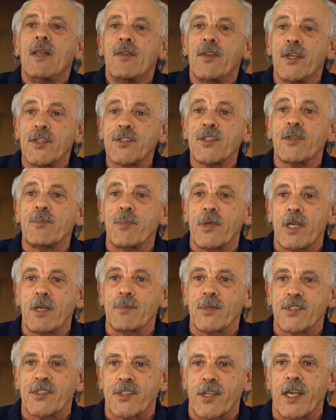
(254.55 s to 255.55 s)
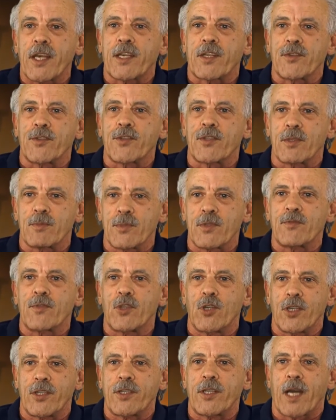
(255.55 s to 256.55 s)
This can be a mistake in terms of
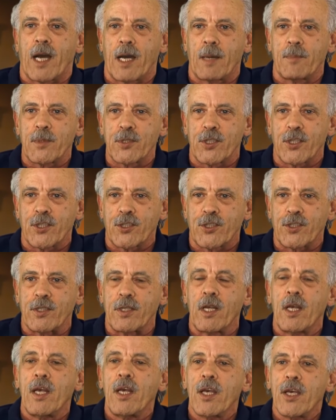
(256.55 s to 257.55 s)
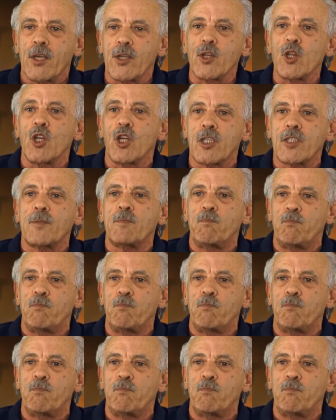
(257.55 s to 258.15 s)
good composition. It looks